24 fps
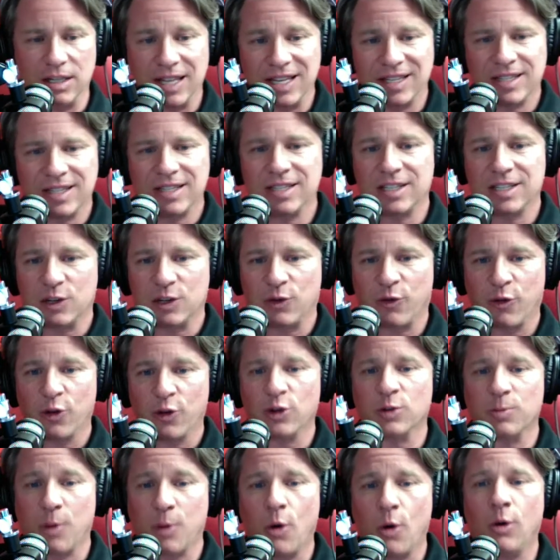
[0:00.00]
This is his
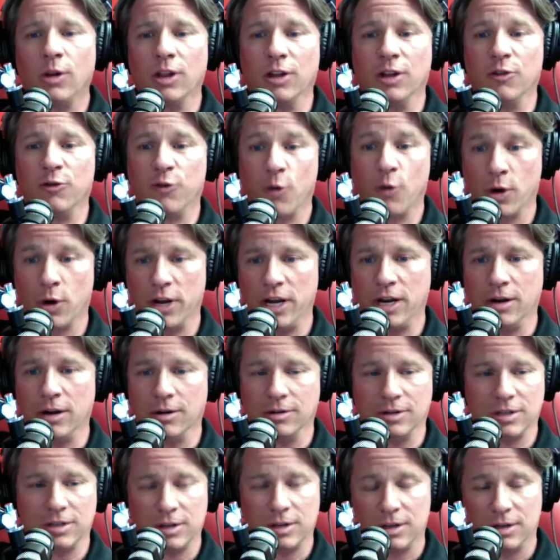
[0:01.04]
first pole in 4
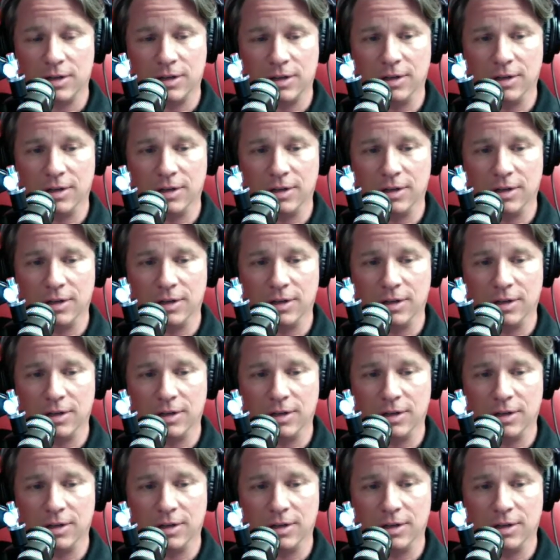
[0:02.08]
years.